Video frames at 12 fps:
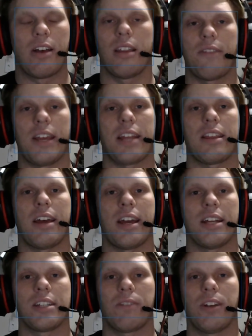The fact that
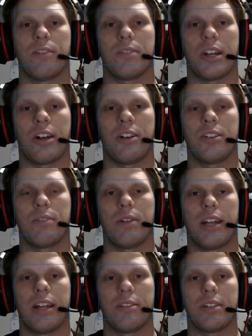ice floats also
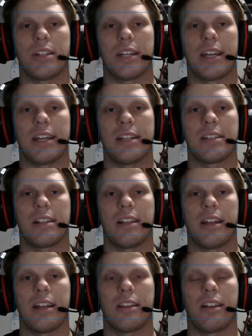allows it to
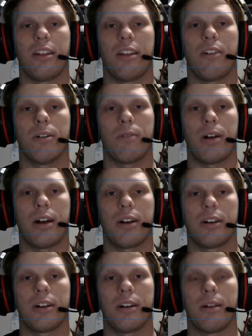insulate the lower
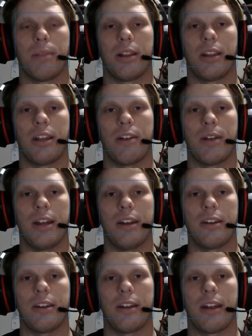water below it
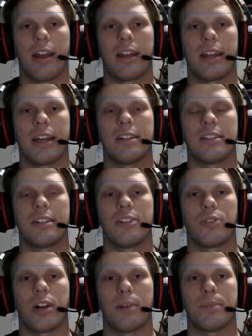against
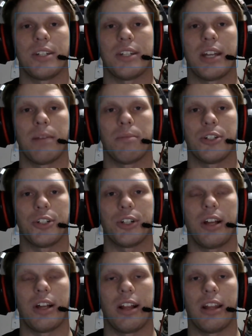drops in temperature,
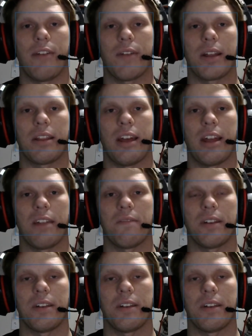allowing life,